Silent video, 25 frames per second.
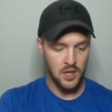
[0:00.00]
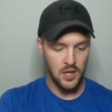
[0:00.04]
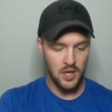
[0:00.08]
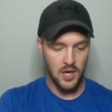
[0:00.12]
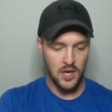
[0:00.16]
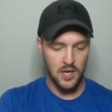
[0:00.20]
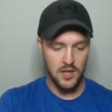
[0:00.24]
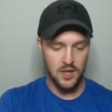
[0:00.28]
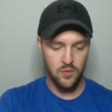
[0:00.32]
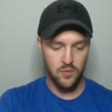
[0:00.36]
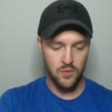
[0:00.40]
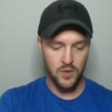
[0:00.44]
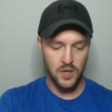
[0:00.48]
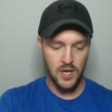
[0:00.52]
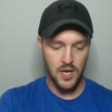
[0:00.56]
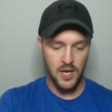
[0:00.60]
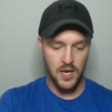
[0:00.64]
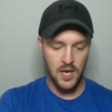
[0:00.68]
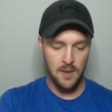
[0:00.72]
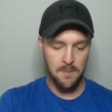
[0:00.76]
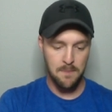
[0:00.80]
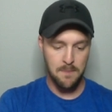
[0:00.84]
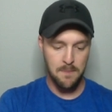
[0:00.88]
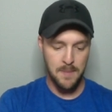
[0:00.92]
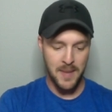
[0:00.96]
And then we got
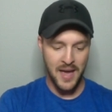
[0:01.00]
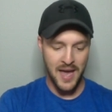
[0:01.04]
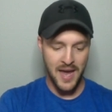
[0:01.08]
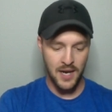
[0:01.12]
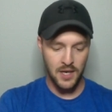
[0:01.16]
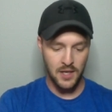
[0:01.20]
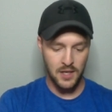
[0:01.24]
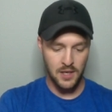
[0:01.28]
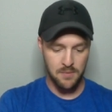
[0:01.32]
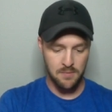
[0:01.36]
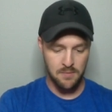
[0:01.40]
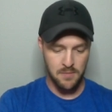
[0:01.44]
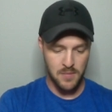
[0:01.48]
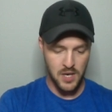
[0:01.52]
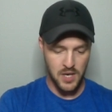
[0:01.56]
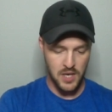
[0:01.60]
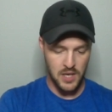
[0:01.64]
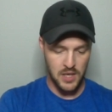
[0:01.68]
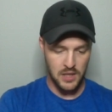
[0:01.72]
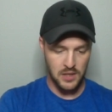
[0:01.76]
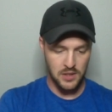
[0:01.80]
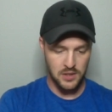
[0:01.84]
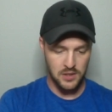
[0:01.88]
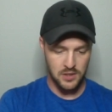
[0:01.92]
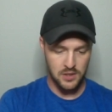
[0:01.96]
a
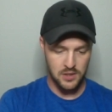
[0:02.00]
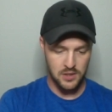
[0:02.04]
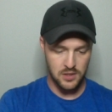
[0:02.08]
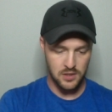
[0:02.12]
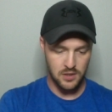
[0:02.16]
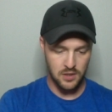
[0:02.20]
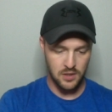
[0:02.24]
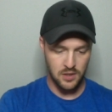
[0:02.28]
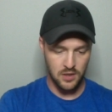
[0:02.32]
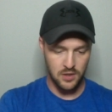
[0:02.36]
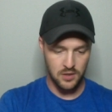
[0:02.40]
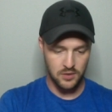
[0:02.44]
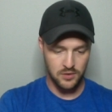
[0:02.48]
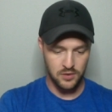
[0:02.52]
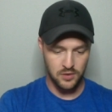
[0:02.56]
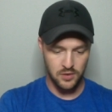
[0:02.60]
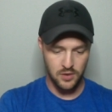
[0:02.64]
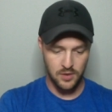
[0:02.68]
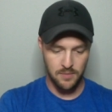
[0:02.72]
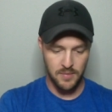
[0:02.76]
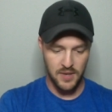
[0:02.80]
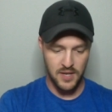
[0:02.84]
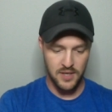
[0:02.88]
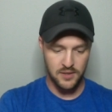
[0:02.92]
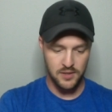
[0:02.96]
Magnemite, also
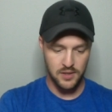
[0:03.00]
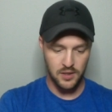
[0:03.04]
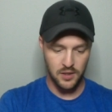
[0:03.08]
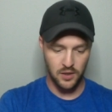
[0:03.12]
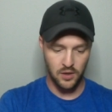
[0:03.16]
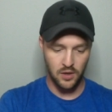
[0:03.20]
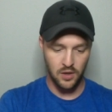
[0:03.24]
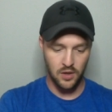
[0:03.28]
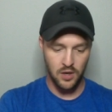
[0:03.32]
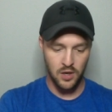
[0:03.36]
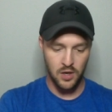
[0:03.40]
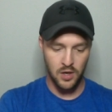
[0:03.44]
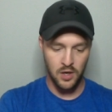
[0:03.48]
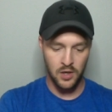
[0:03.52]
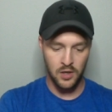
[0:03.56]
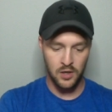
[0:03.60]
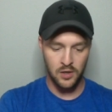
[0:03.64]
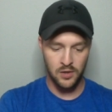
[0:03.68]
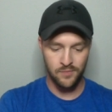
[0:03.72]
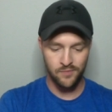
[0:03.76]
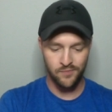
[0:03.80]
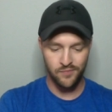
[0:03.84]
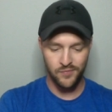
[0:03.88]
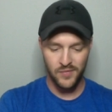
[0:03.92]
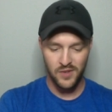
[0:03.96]
a basic
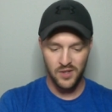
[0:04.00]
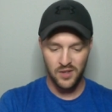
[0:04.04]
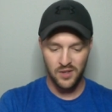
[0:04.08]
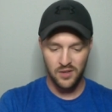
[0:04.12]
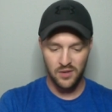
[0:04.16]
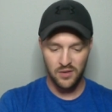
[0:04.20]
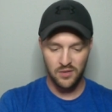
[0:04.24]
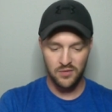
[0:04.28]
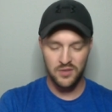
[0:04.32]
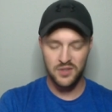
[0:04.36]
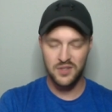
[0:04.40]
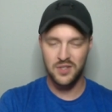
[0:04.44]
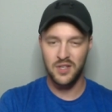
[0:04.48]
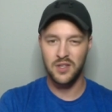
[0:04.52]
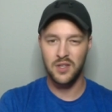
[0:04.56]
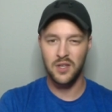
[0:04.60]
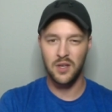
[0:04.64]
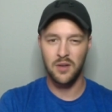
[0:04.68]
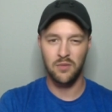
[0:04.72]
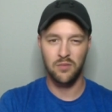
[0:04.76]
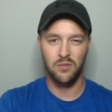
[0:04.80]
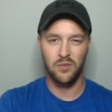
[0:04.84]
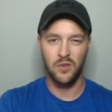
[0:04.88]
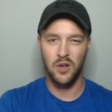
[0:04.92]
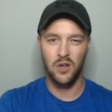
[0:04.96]
card. I always thought
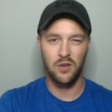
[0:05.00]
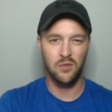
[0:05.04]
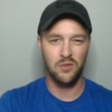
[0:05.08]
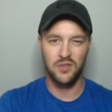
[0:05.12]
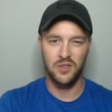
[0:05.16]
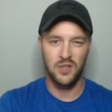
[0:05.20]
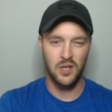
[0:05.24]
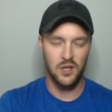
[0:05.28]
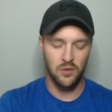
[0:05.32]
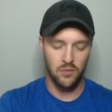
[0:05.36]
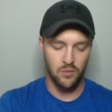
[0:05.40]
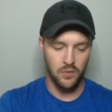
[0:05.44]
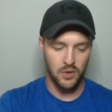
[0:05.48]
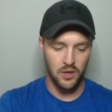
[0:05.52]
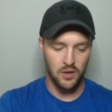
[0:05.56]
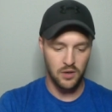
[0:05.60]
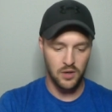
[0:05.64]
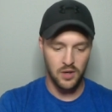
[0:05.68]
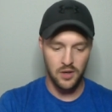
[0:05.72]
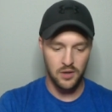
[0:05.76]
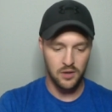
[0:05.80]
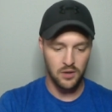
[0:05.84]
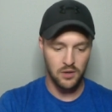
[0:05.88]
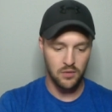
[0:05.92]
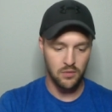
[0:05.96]
that card was kind of weird.
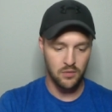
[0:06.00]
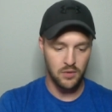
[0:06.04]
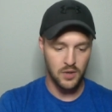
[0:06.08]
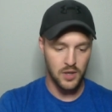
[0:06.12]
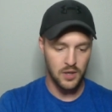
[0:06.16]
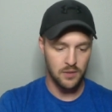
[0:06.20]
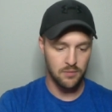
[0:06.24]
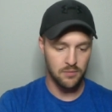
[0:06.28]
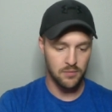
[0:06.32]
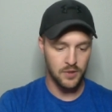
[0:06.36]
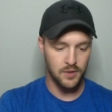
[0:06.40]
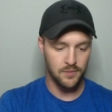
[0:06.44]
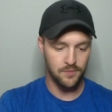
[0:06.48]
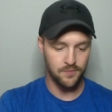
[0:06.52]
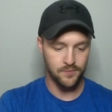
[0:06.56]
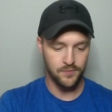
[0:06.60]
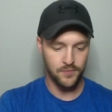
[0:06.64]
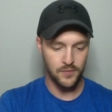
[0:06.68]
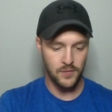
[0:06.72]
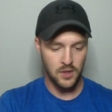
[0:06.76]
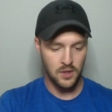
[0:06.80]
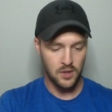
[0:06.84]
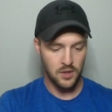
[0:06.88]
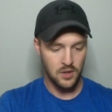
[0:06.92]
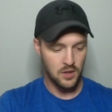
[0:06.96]
I don't know why, but
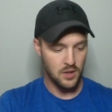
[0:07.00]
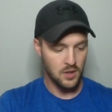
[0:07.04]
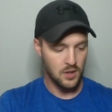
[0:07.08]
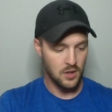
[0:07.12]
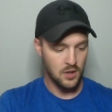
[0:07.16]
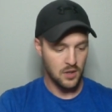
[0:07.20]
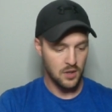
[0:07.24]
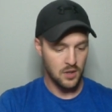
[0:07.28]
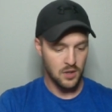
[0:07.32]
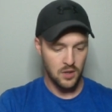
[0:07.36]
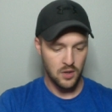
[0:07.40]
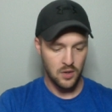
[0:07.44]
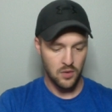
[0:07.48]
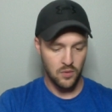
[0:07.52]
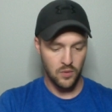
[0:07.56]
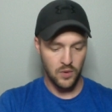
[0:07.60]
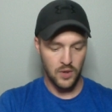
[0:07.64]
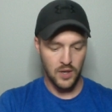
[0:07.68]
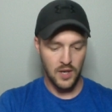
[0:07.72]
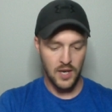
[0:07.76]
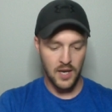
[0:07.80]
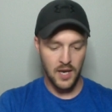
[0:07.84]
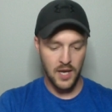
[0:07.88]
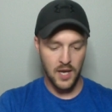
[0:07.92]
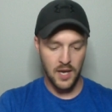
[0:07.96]
we
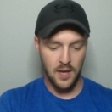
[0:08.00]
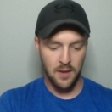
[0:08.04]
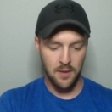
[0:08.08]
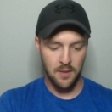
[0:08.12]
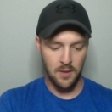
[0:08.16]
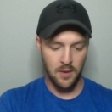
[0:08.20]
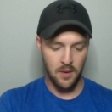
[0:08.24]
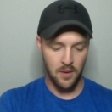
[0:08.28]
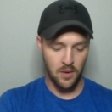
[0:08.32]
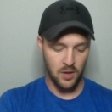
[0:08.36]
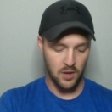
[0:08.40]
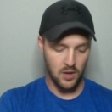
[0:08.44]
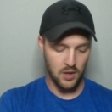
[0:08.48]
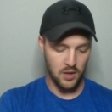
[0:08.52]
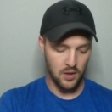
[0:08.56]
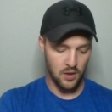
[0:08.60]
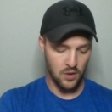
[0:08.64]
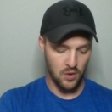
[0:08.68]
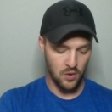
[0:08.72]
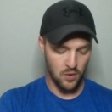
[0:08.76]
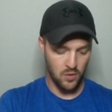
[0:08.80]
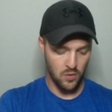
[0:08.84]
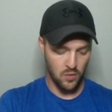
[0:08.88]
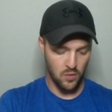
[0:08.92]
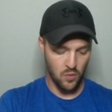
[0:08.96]
got a
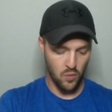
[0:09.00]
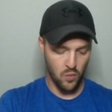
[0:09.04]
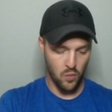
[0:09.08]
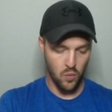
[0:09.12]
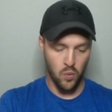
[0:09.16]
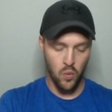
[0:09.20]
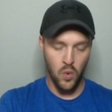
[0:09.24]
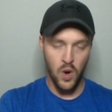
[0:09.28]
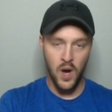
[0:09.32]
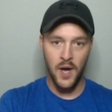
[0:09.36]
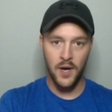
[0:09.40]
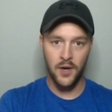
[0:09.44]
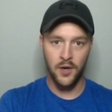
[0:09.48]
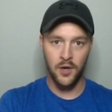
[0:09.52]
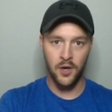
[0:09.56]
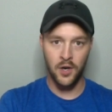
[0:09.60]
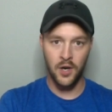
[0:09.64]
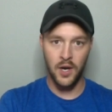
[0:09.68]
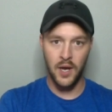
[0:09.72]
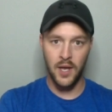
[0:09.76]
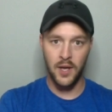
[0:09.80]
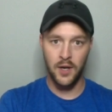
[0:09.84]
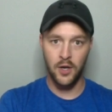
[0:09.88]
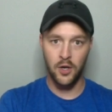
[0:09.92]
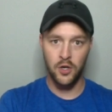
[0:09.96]

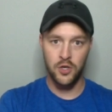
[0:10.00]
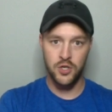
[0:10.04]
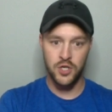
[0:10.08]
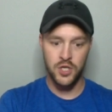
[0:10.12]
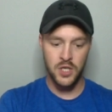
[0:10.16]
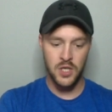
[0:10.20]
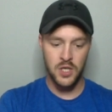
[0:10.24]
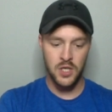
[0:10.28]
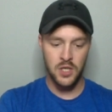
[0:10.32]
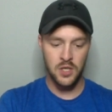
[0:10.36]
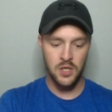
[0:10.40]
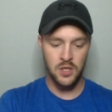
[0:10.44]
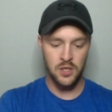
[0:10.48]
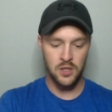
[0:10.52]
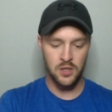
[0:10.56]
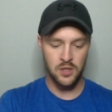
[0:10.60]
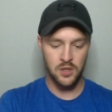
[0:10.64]
Water Energy